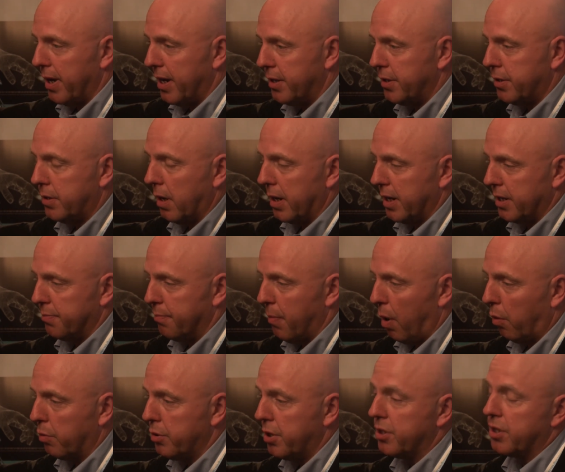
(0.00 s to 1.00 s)
is
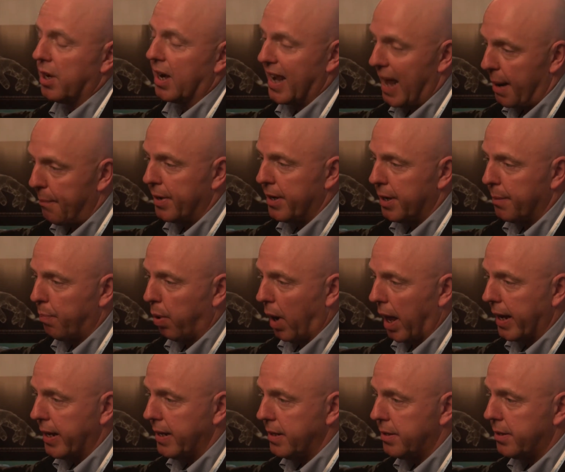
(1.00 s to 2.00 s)
moulded as a laminar
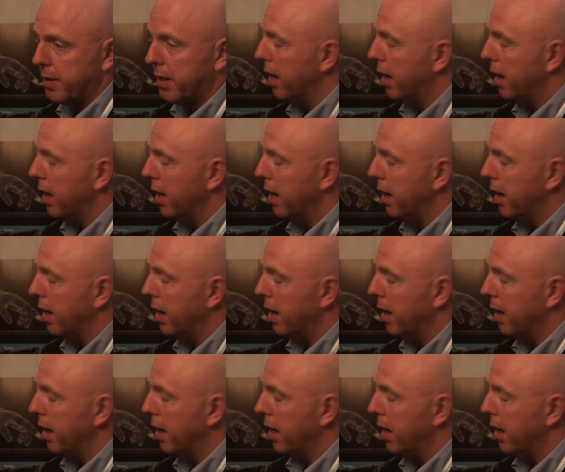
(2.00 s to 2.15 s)
plate